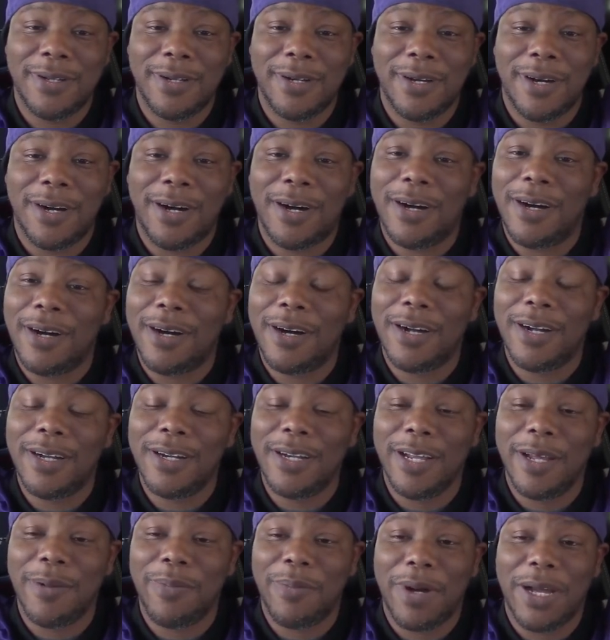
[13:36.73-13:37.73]
or
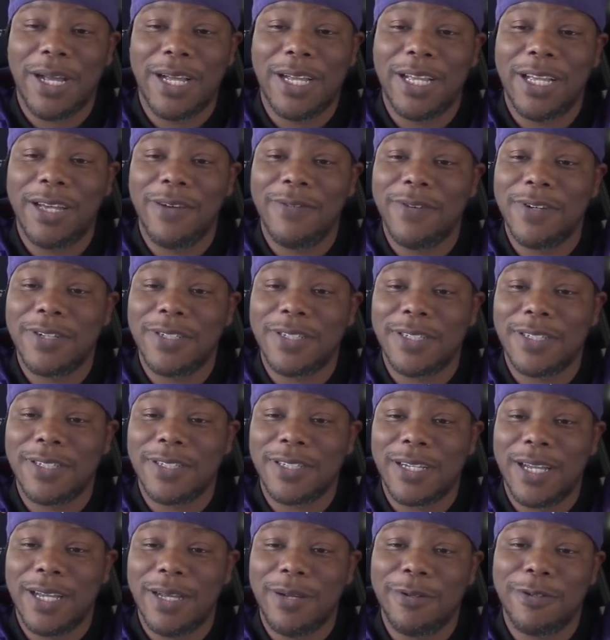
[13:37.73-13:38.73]
they might give us the
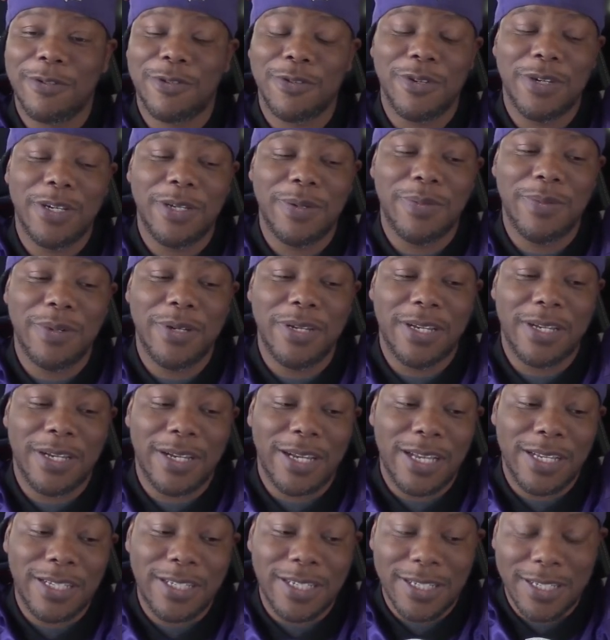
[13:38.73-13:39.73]
same treatment and
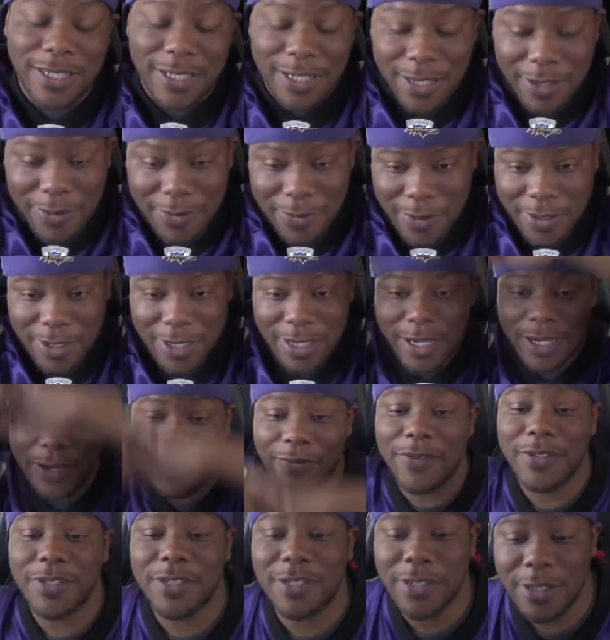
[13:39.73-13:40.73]
they just don't want to
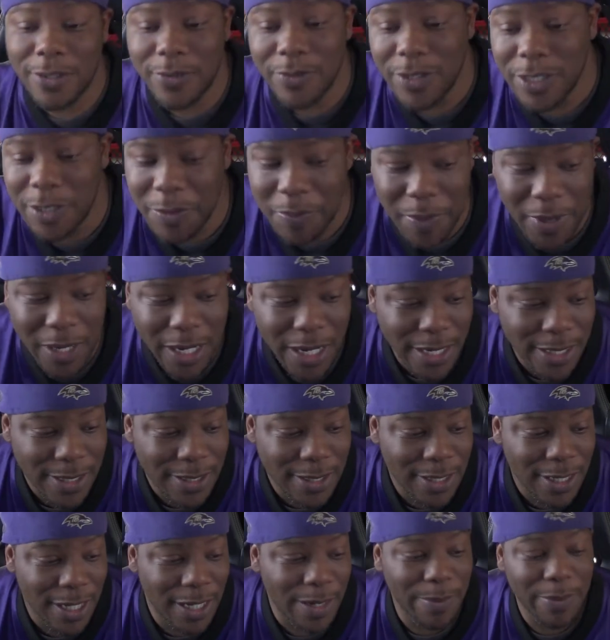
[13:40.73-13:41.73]
give us no respect.
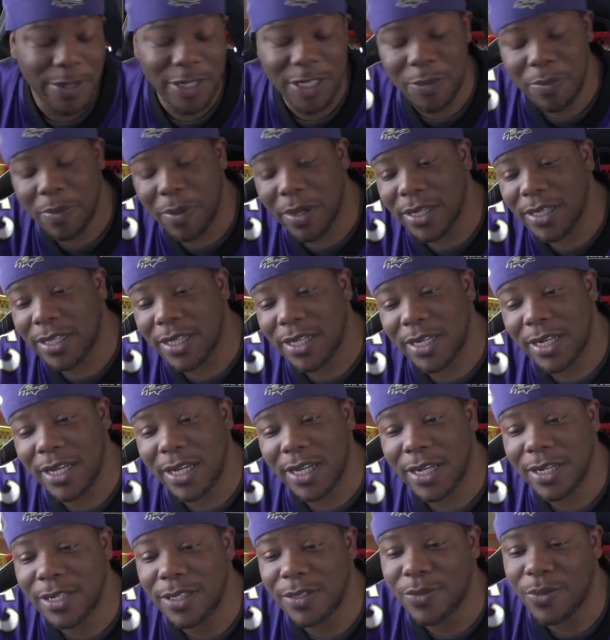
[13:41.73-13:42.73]
So I'm expecting
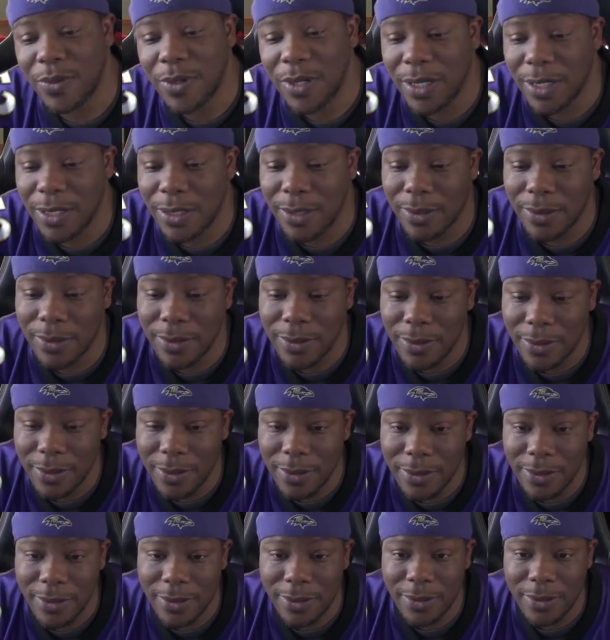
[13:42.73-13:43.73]
that as well.
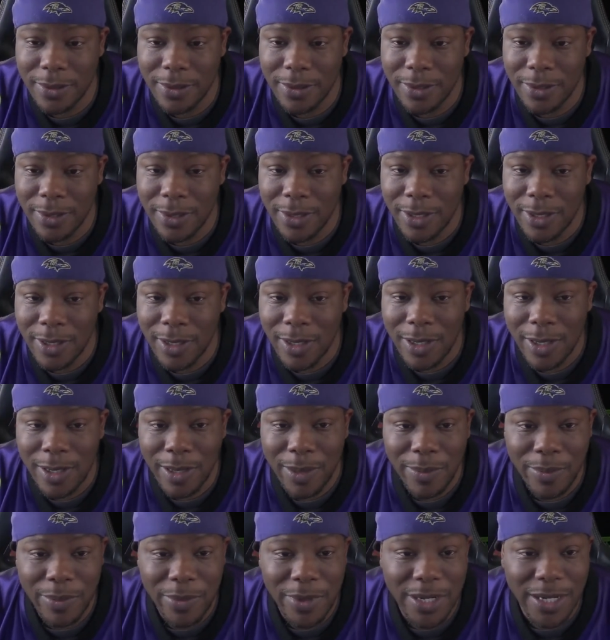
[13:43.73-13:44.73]

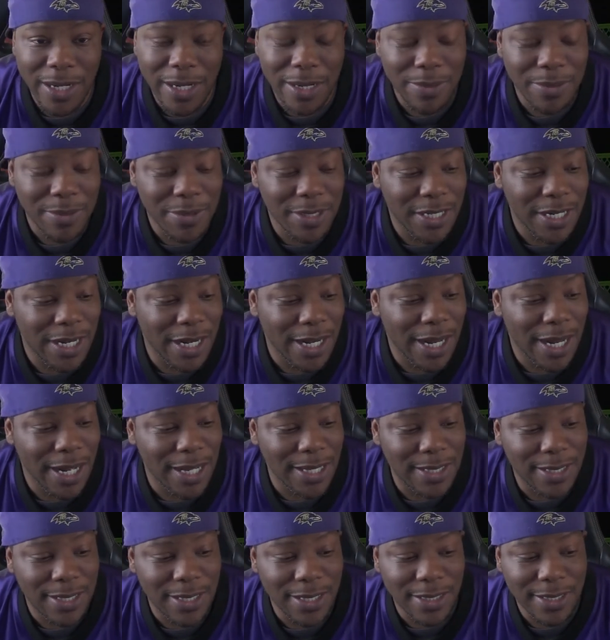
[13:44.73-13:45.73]
But I'm gonna check
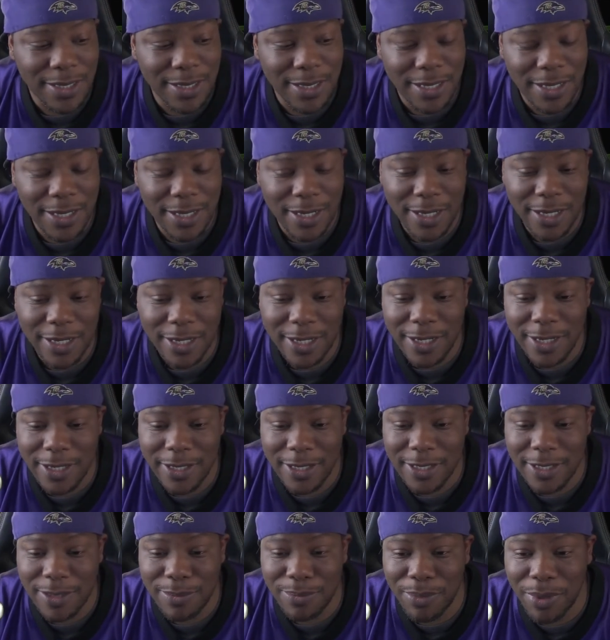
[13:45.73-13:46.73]
out this uh
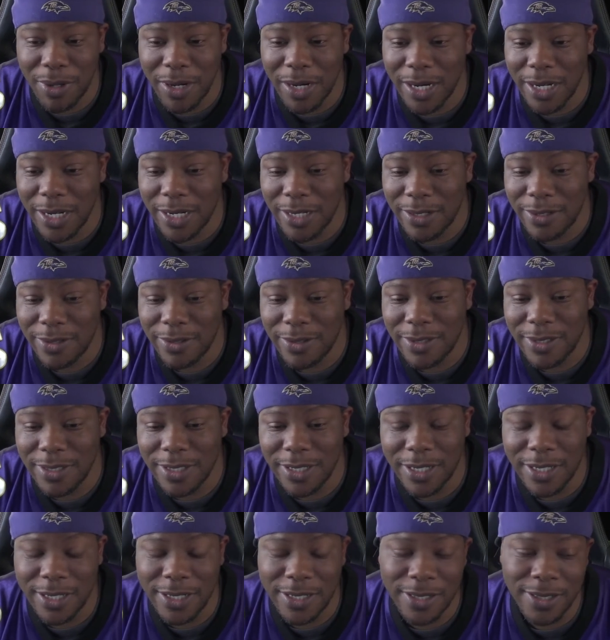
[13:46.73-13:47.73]
this Browns
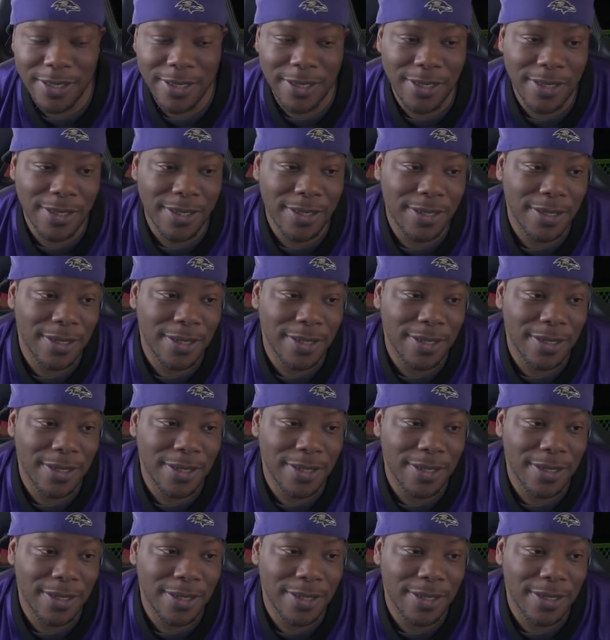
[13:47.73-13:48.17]
and uh,